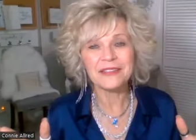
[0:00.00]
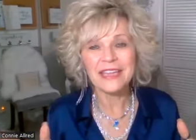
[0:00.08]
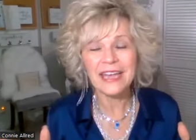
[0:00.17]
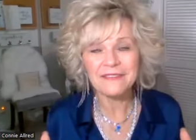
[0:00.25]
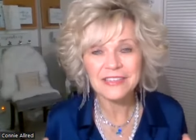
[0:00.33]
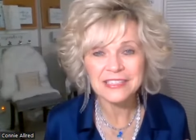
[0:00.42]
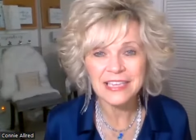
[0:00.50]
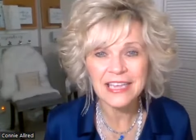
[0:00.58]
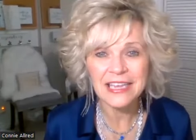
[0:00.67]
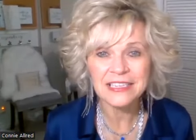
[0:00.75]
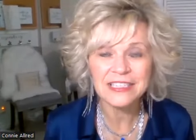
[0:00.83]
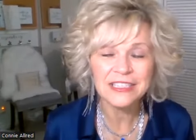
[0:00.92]
They have this
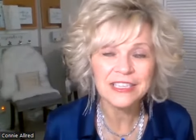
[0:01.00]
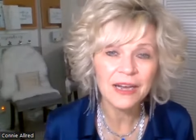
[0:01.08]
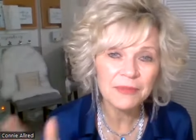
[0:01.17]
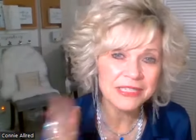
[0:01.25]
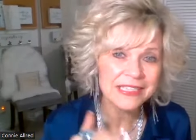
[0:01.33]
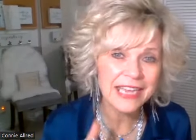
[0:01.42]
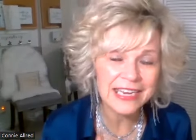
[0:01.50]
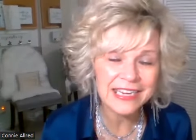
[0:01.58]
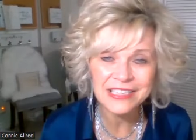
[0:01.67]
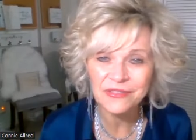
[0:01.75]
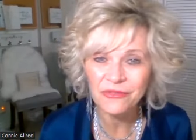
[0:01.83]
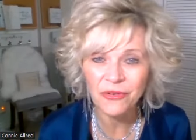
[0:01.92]
saying, just come and
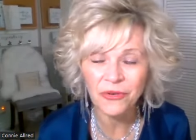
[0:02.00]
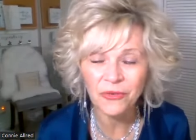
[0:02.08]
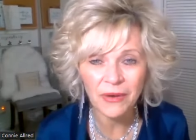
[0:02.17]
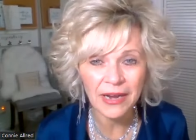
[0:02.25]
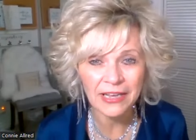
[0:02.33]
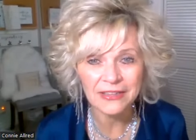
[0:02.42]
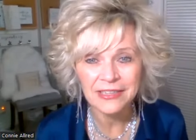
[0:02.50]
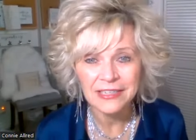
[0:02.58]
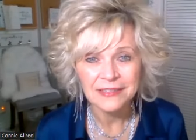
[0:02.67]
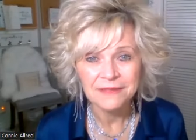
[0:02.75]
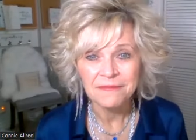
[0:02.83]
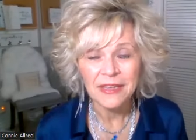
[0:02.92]
date us for a while.
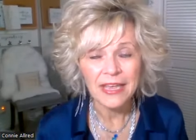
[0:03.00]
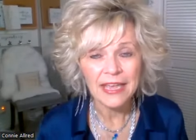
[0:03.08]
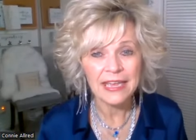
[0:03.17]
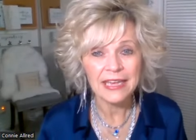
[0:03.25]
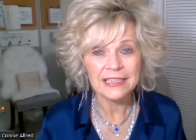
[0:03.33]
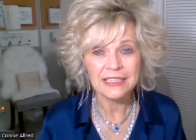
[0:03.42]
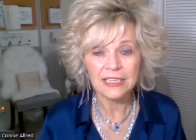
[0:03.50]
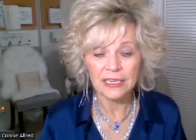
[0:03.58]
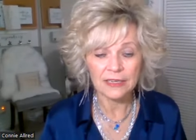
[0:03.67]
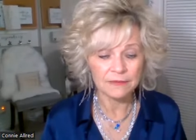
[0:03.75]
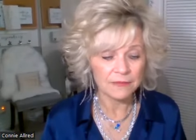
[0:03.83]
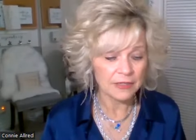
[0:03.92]
And
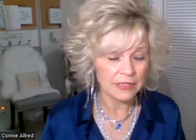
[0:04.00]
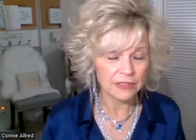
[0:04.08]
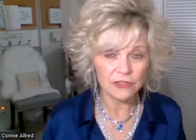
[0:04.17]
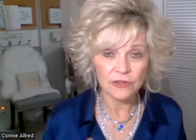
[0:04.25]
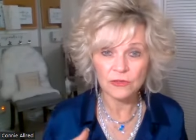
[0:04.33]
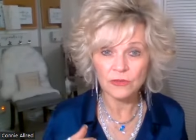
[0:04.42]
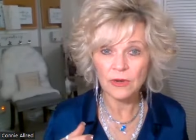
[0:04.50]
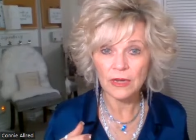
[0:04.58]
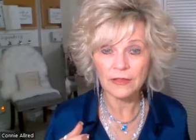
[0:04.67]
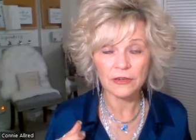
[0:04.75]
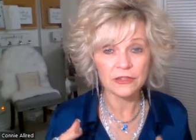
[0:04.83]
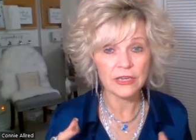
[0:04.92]
um, you,
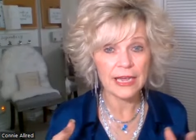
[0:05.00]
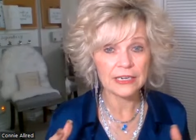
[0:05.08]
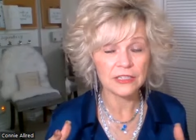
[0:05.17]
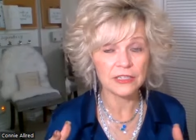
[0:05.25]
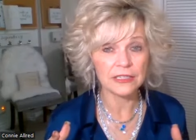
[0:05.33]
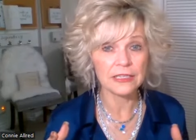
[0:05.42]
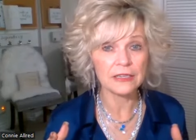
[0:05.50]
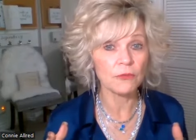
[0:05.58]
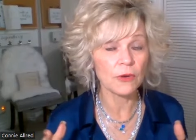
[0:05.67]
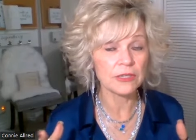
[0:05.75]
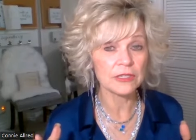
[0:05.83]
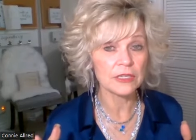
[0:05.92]
there's actually
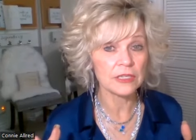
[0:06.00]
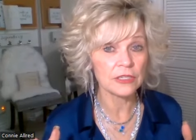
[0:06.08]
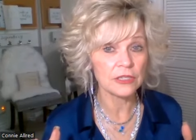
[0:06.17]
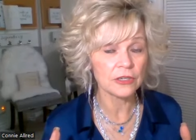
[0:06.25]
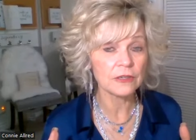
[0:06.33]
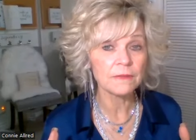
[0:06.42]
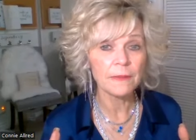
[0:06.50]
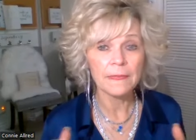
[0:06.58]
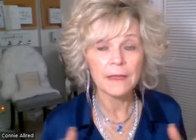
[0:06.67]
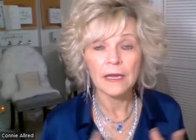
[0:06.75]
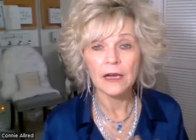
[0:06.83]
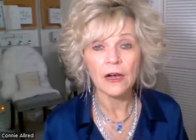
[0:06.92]
once a year,
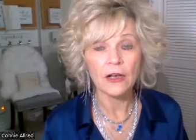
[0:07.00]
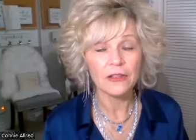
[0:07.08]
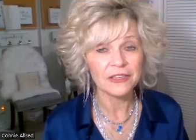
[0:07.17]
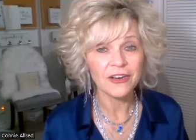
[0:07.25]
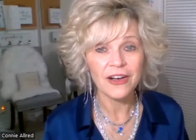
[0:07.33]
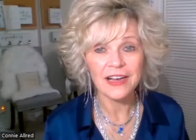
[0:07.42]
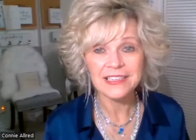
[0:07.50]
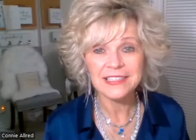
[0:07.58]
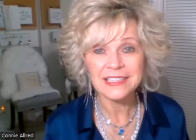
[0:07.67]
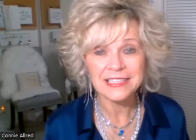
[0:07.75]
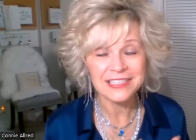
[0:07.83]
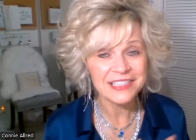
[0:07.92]
all it
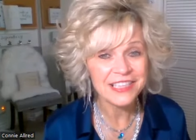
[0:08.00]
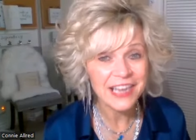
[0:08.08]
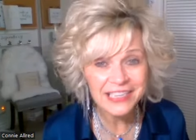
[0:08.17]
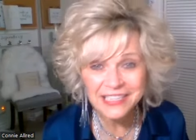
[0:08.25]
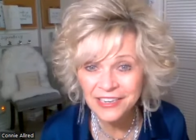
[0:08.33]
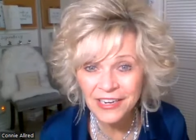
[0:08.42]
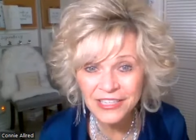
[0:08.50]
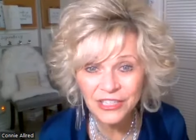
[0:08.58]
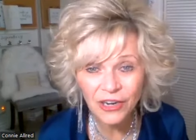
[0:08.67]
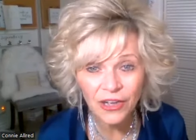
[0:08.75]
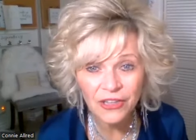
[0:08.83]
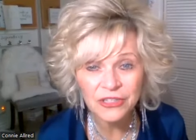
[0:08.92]
costs is
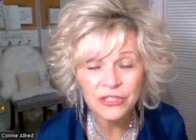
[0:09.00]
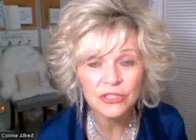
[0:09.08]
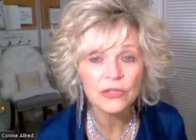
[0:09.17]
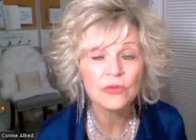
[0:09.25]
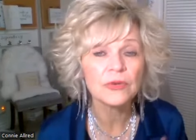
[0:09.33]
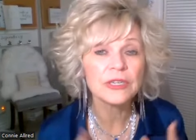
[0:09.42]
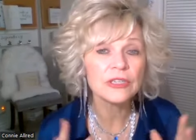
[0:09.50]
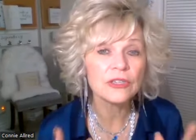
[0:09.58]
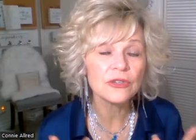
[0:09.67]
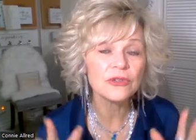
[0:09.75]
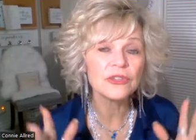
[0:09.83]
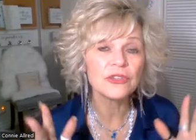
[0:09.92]
$99 to
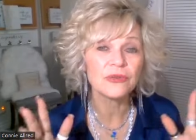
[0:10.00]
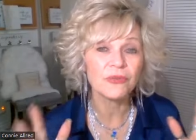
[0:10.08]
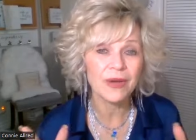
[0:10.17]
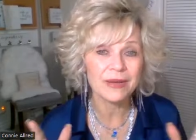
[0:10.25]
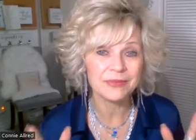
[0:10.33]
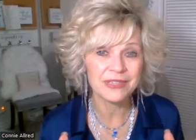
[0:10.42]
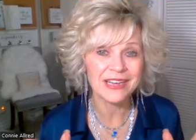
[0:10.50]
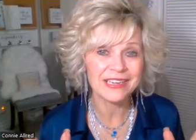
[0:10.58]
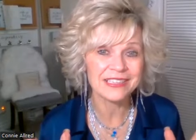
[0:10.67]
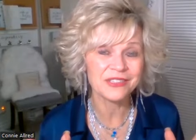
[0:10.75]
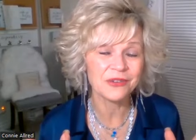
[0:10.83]
renew your website.